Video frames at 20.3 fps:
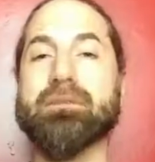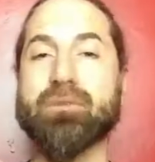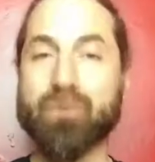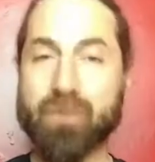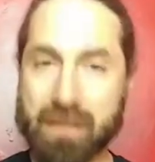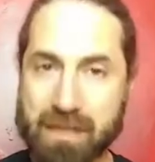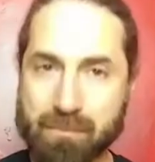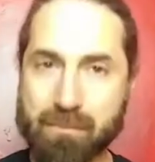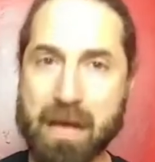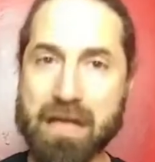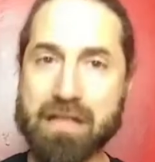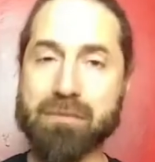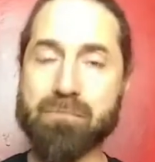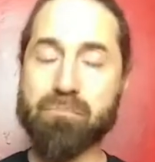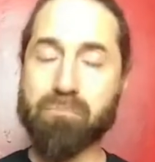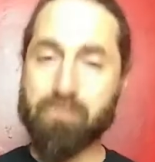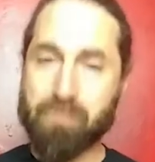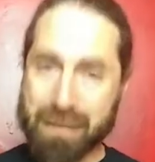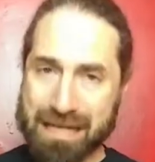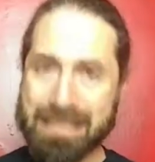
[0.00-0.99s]
we
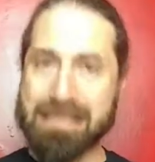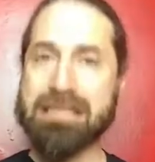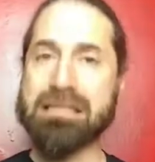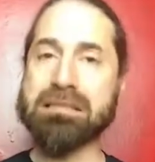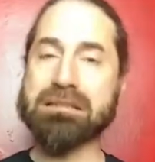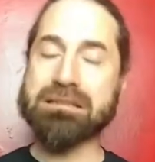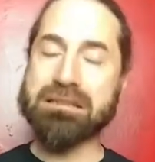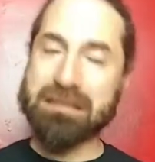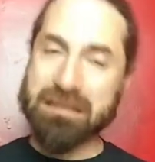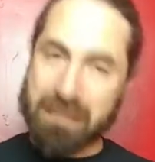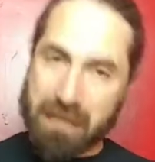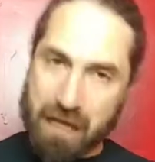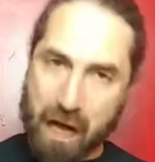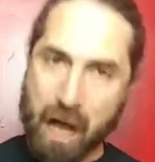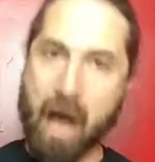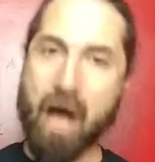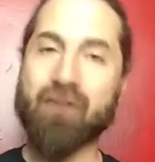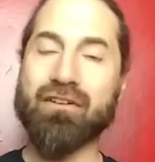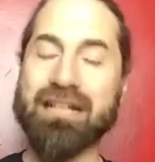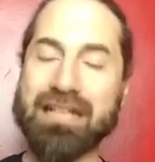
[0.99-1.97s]
must build
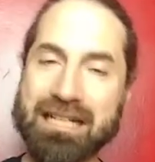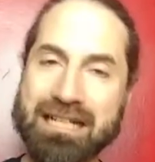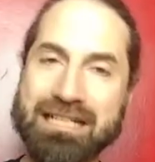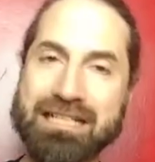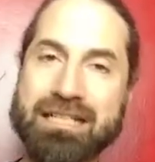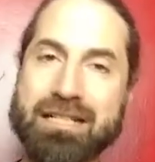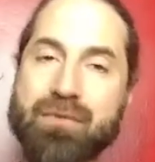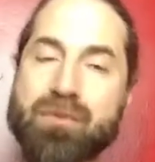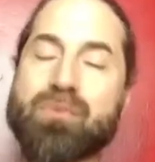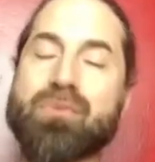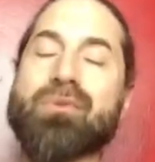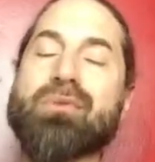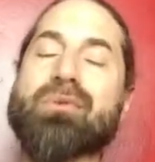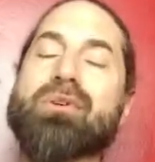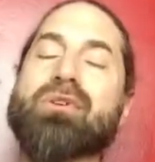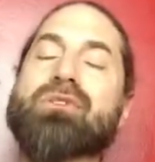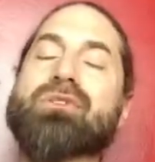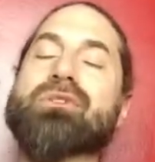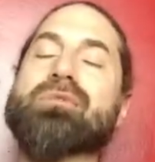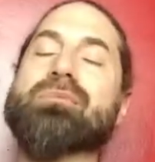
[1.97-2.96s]
our relationships, but we
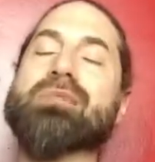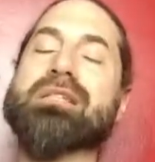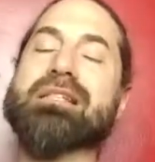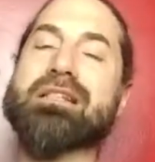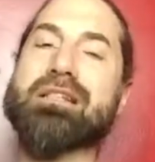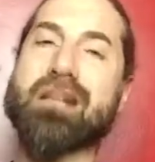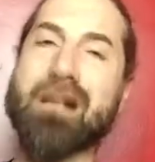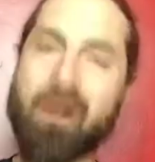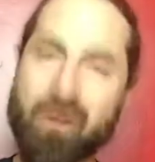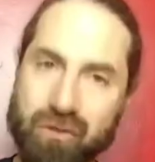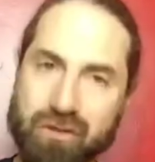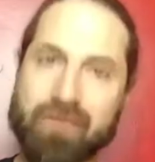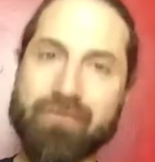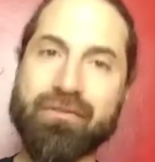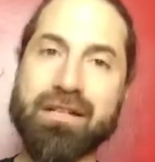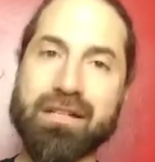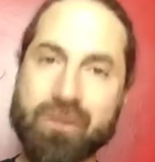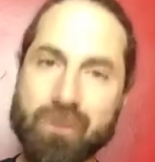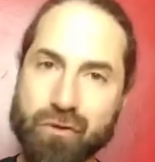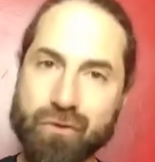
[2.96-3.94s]
also must
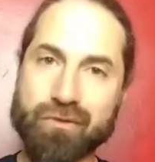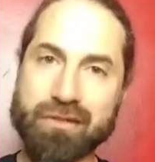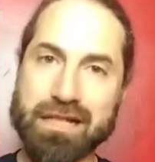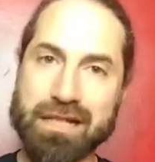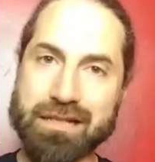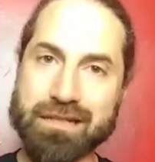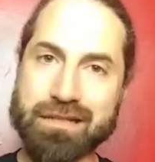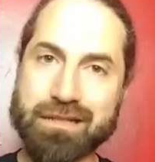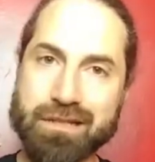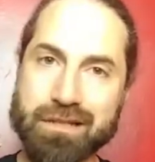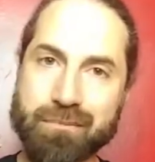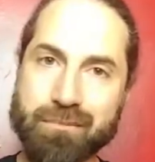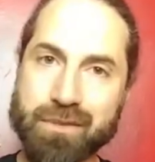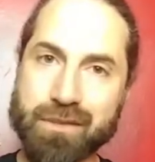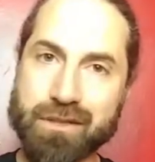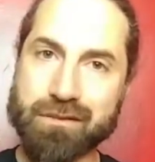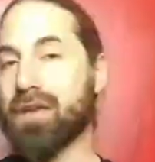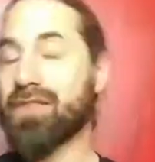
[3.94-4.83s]
cultivate those relationships.